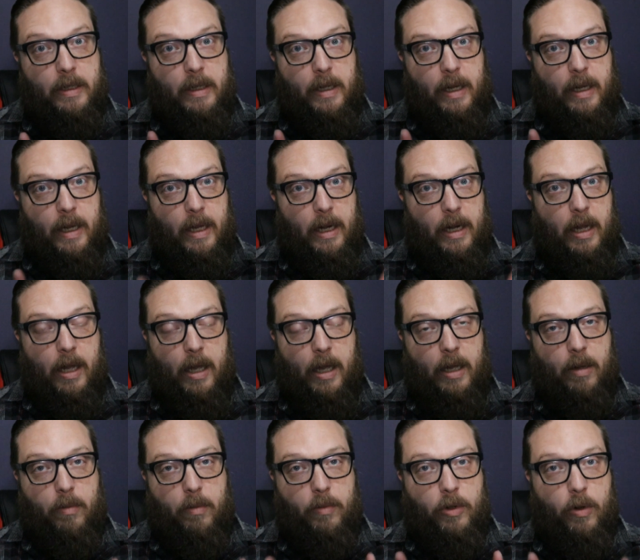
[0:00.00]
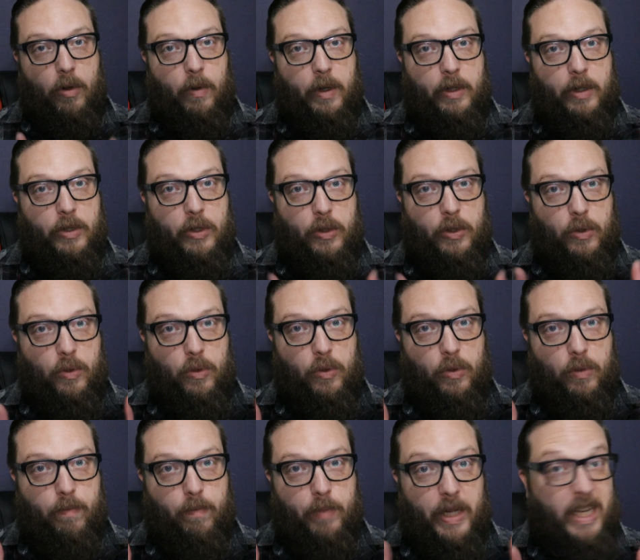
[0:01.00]
and I am going to
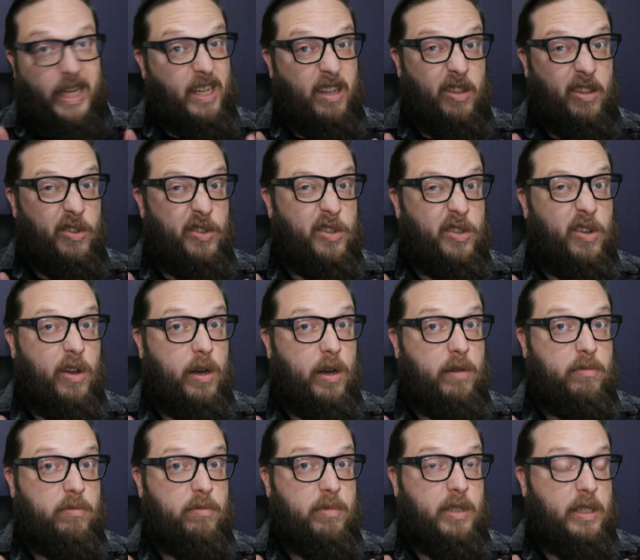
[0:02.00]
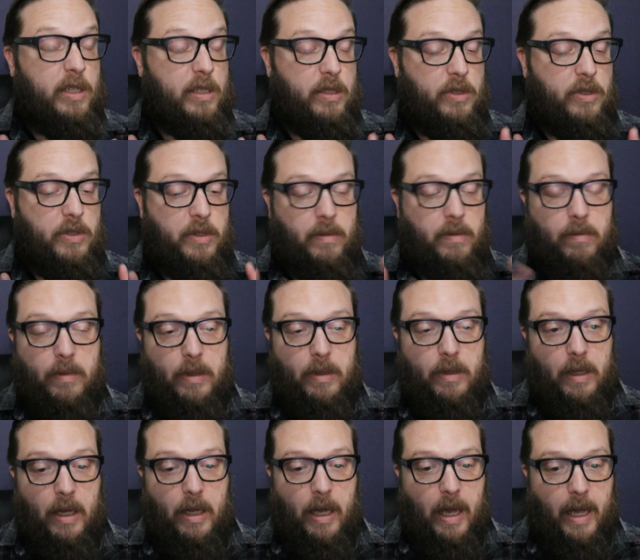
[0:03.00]
pick another cigar because
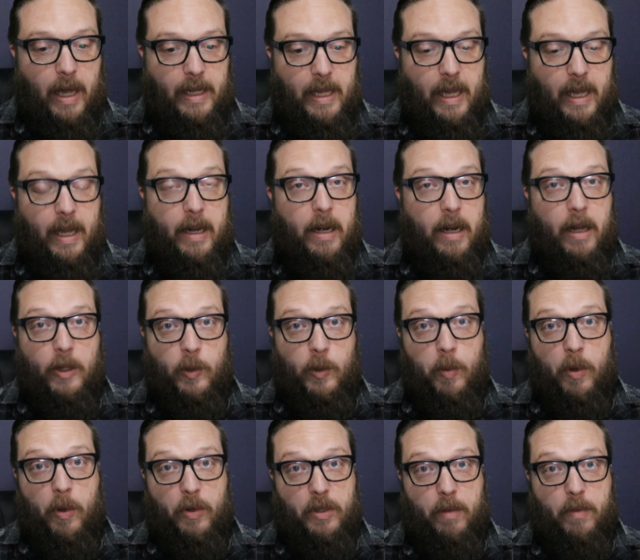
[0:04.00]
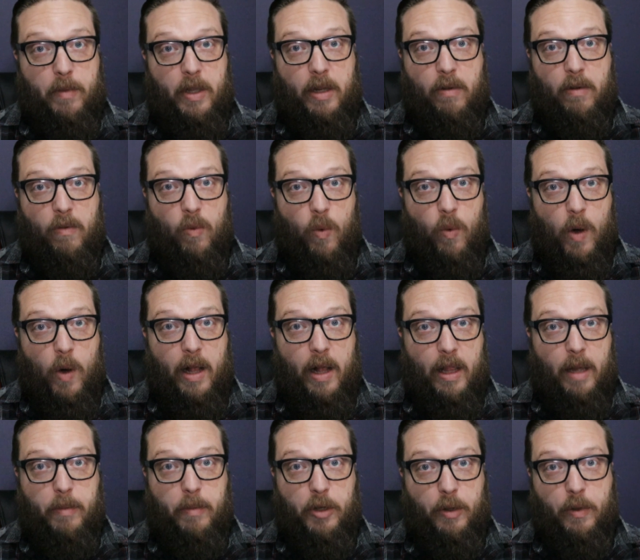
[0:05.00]
I can't not smoke something
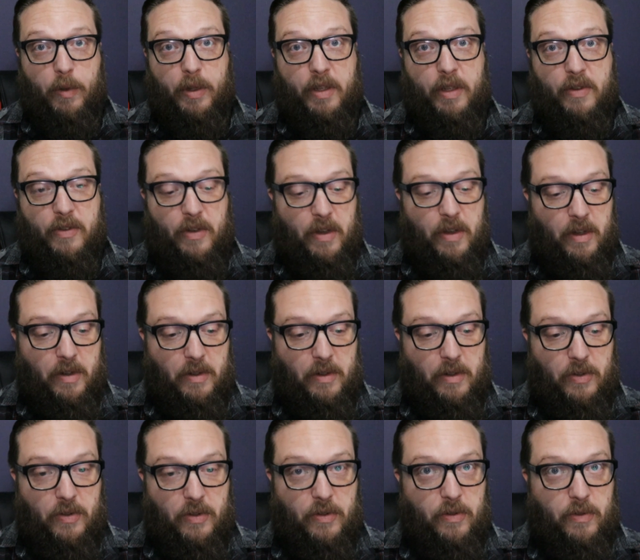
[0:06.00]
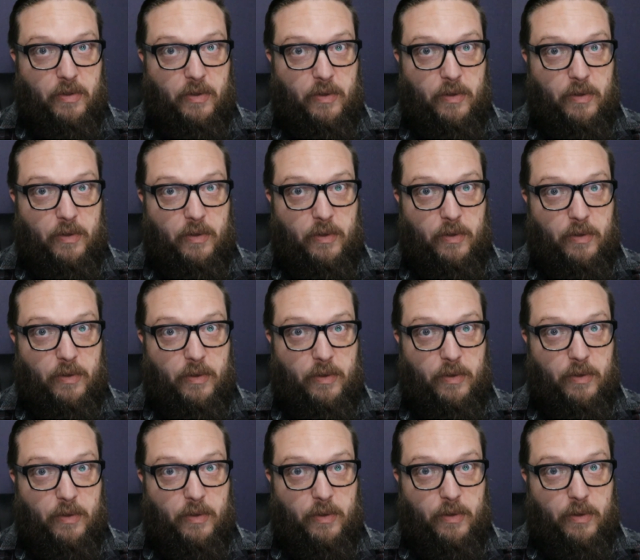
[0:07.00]
while I'm doing this.
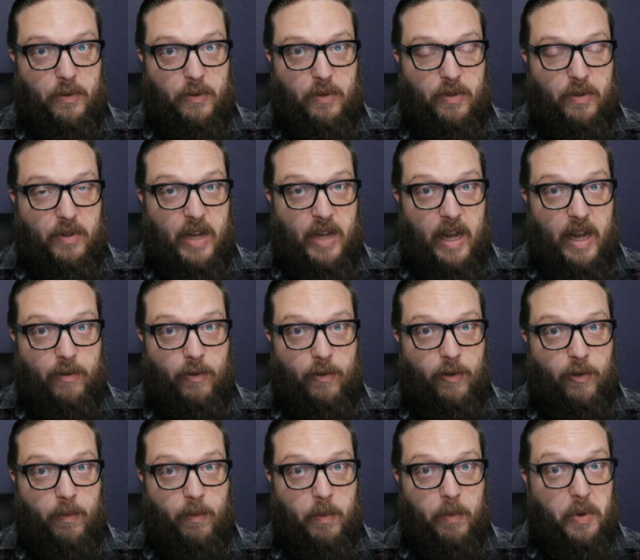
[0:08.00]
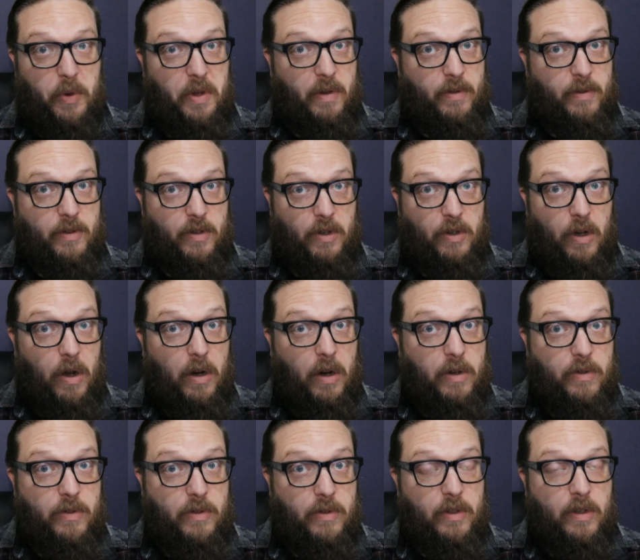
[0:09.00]
Because Dad's smoking
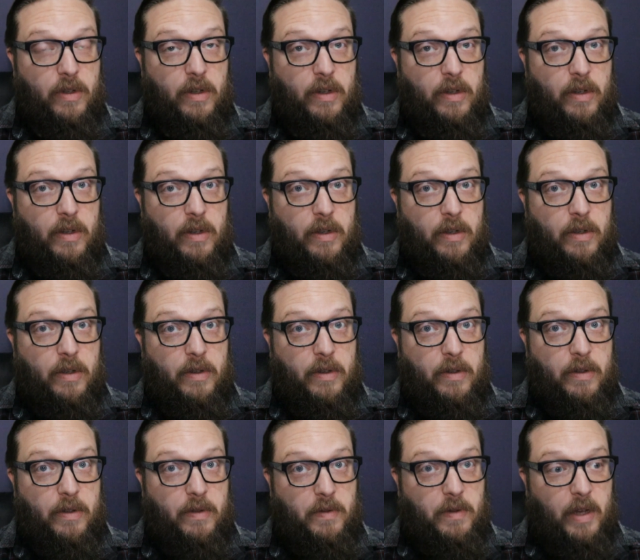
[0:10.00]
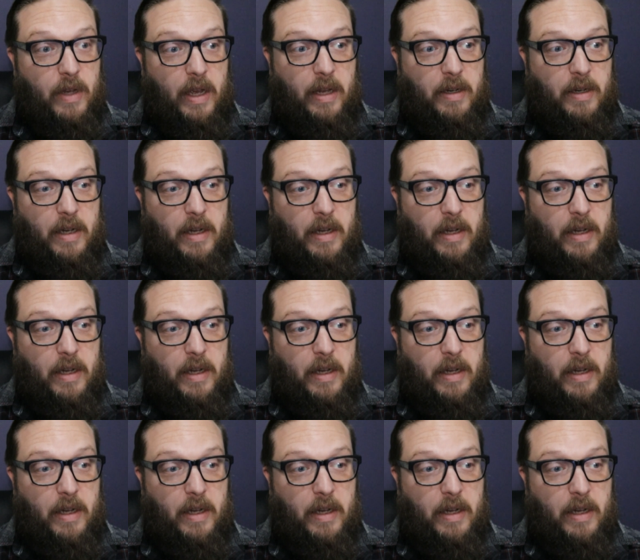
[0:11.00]
cigars. Dad